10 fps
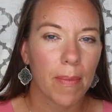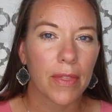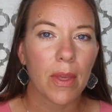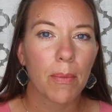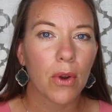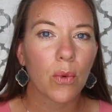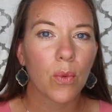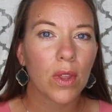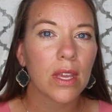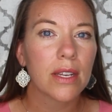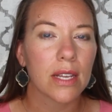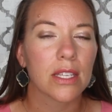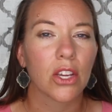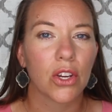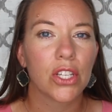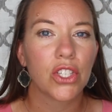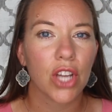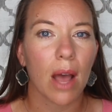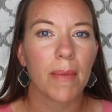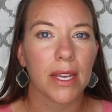But the book really does a good
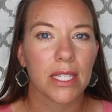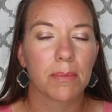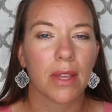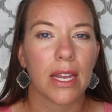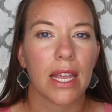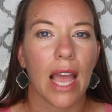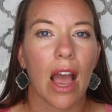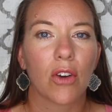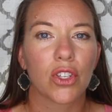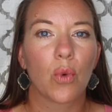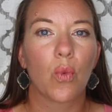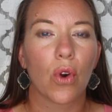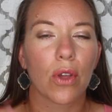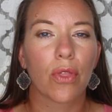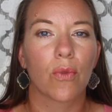job explaining how to work